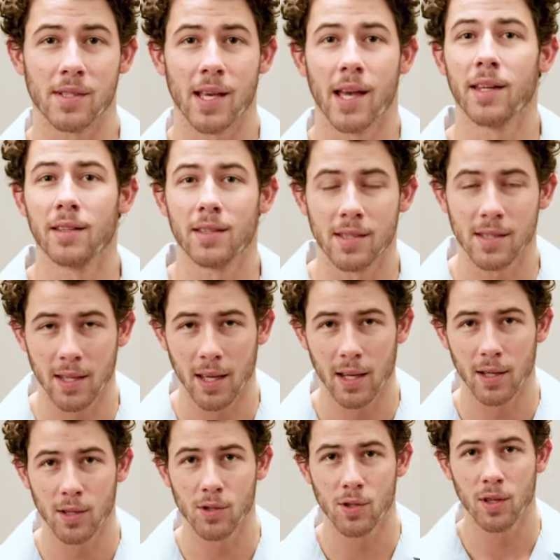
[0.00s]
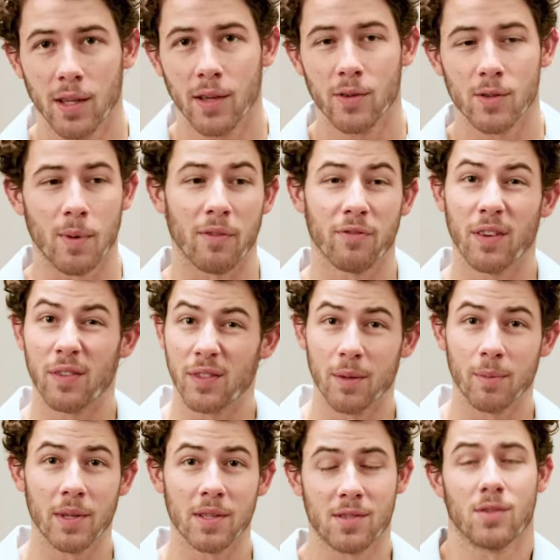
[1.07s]
headed to stage, it was about 15
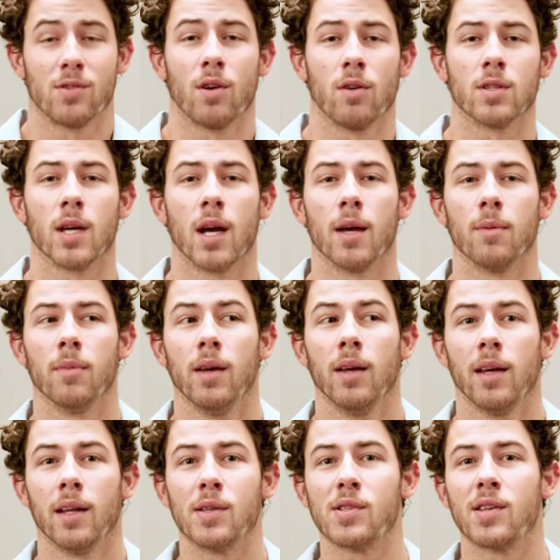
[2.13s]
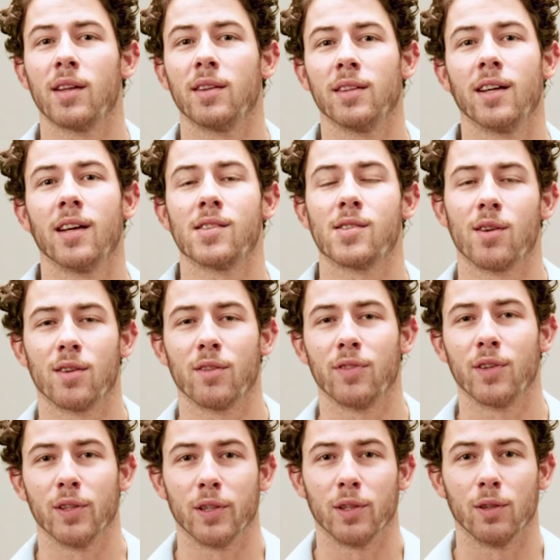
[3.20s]
minutes to showtime, and suddenly I started to feel
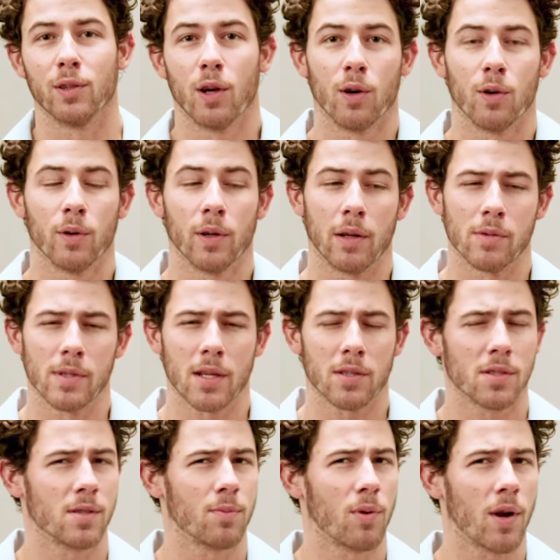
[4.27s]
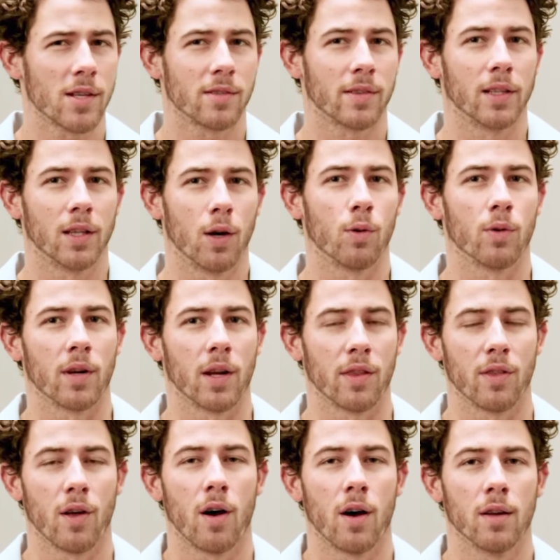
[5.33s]
a little low, and I was actually surprisingly lower than I
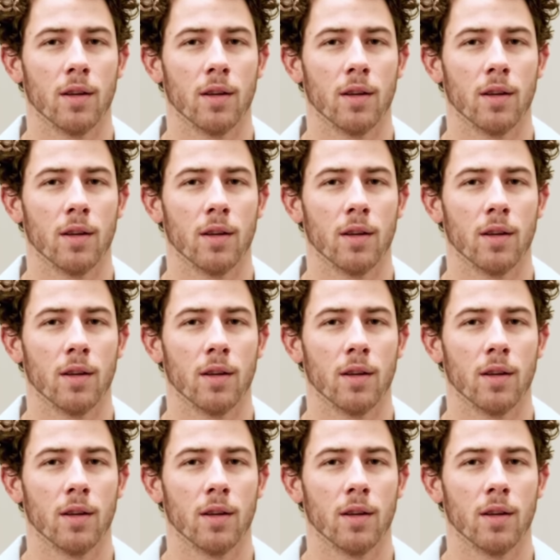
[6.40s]
thought.